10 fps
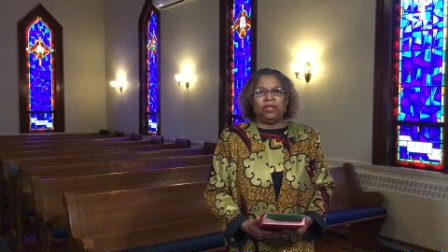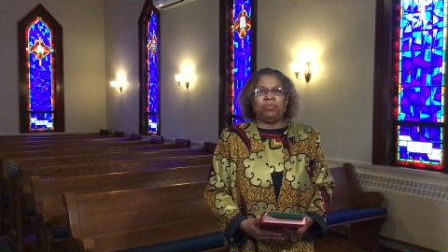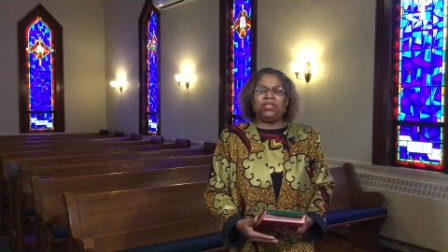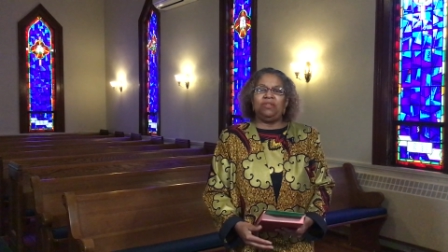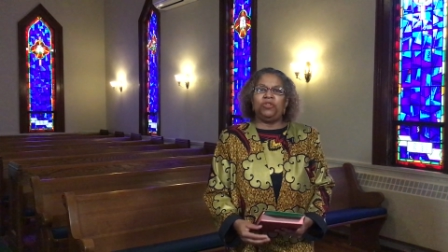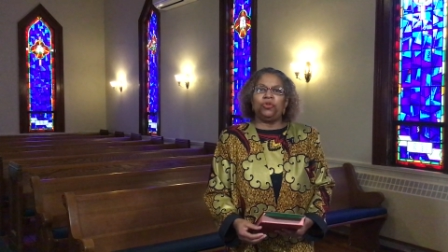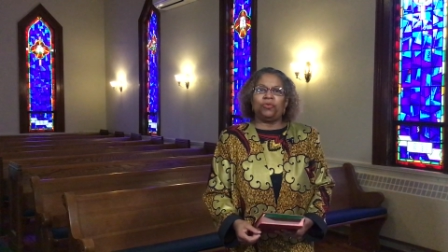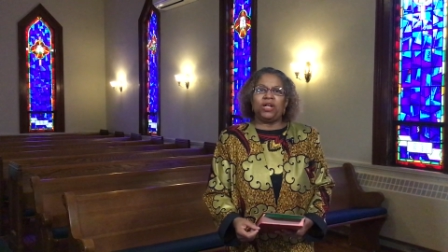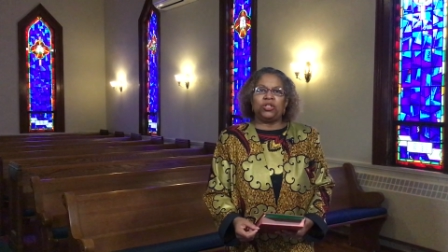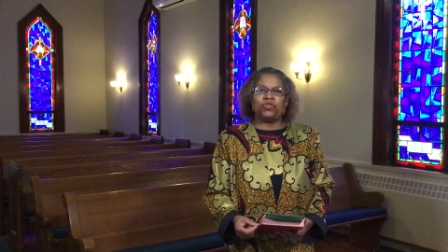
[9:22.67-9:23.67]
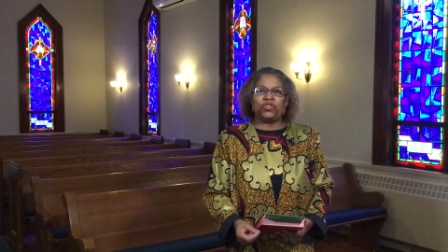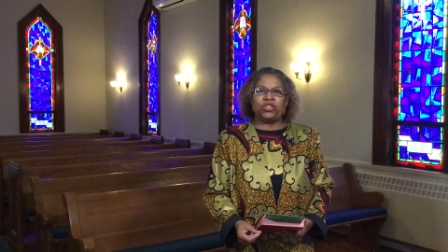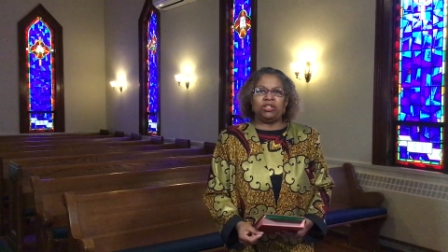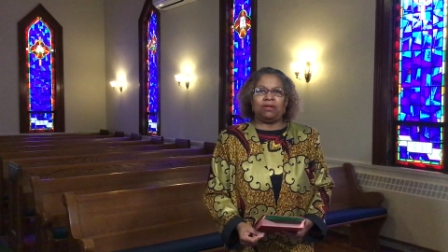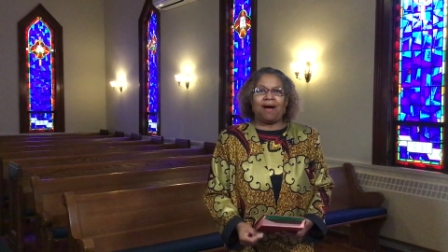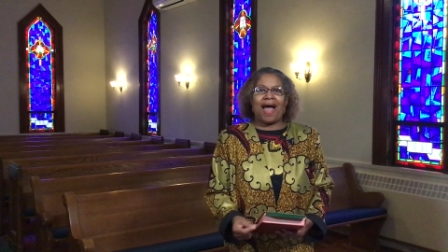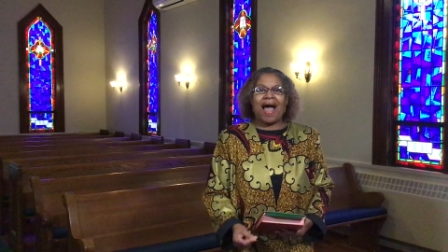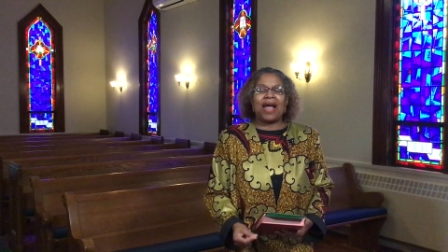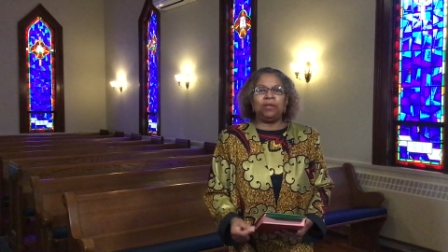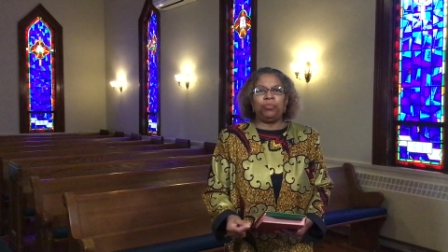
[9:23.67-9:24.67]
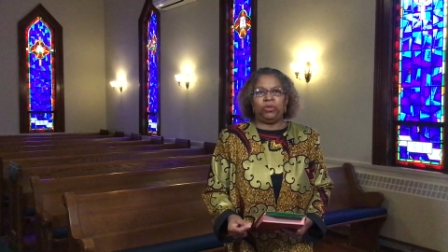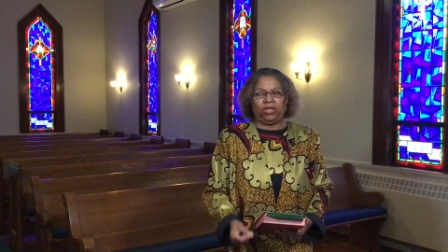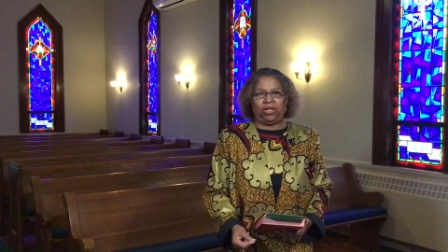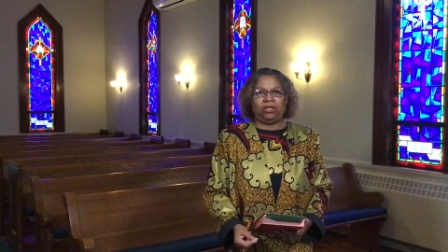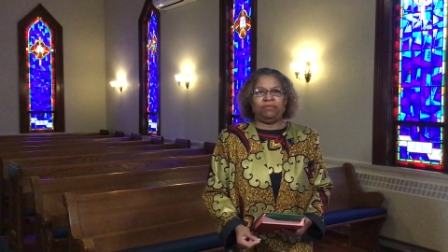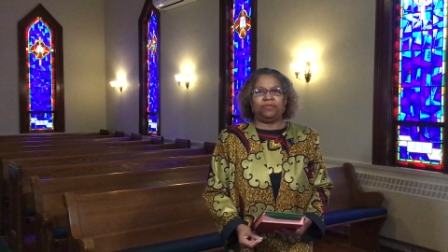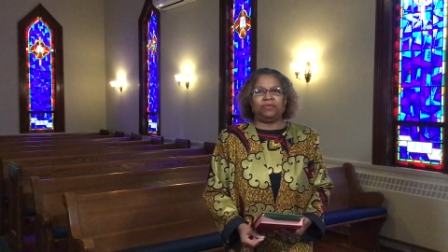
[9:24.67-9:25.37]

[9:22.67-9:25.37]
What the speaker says: But even greater still, I believe